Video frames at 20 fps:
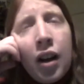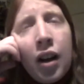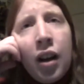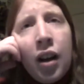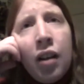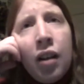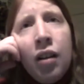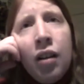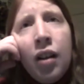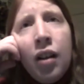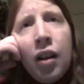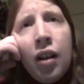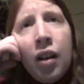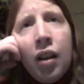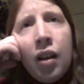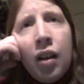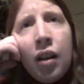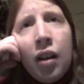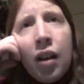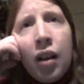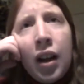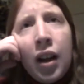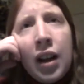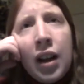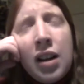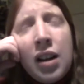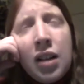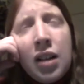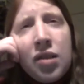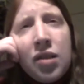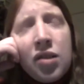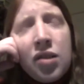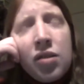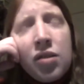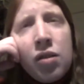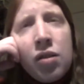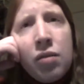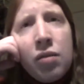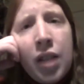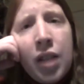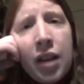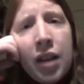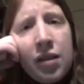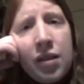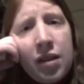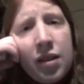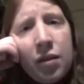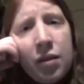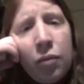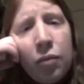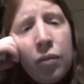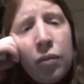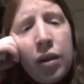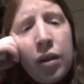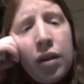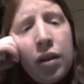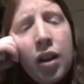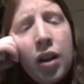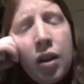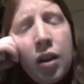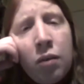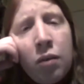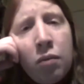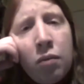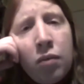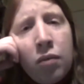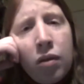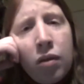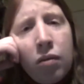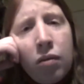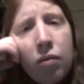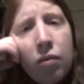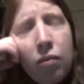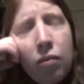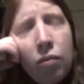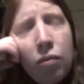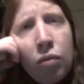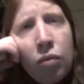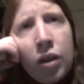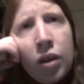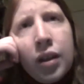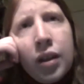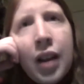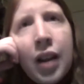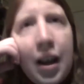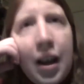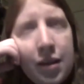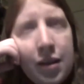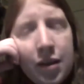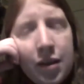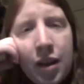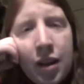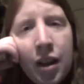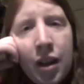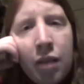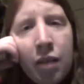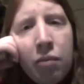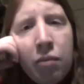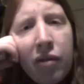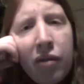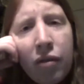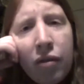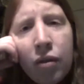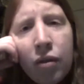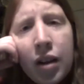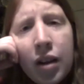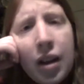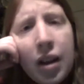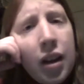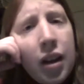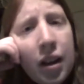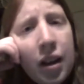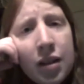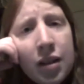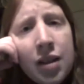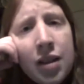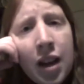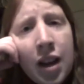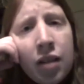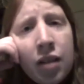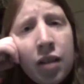I got to slow dance with him one last time before he got the